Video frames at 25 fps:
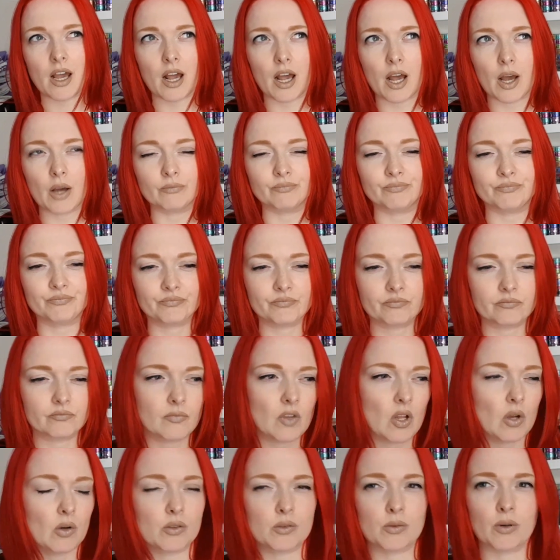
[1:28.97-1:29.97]
Um,
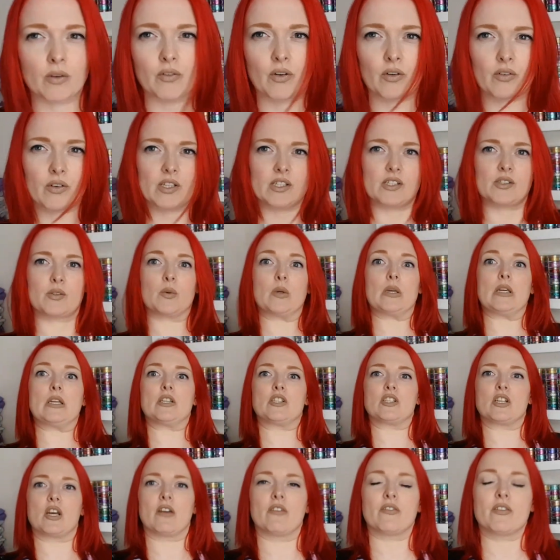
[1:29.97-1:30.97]
also, I've got a really
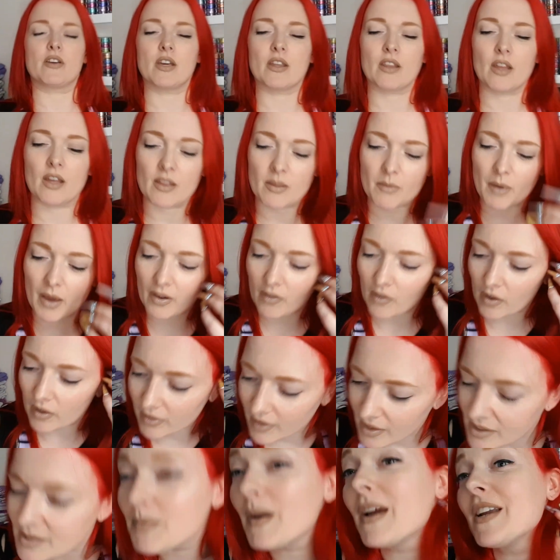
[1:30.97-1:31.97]
squeaky chair if you hear that in the
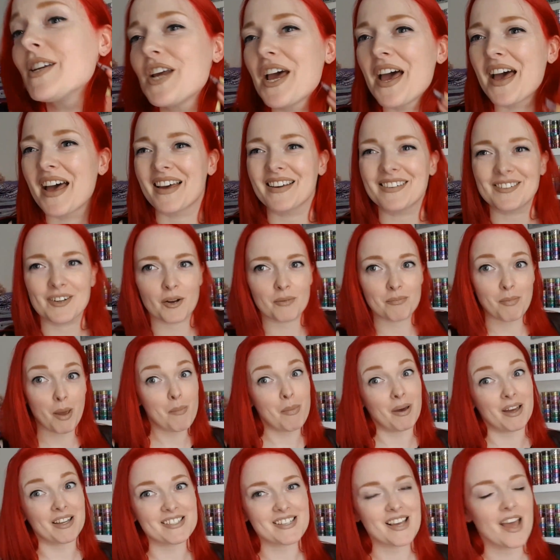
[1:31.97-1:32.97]
background. That's my chair, not my
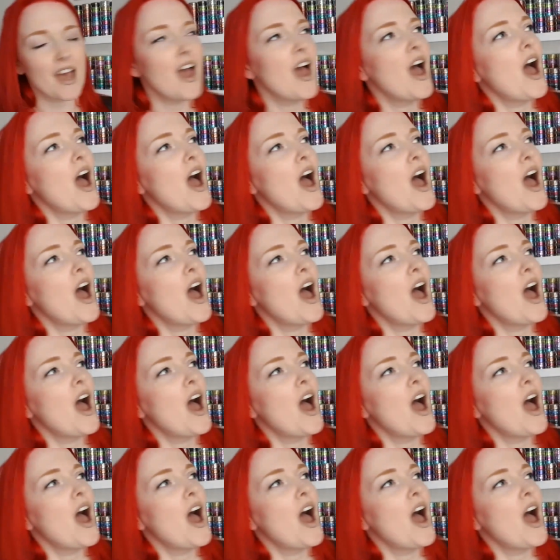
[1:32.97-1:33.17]
bed.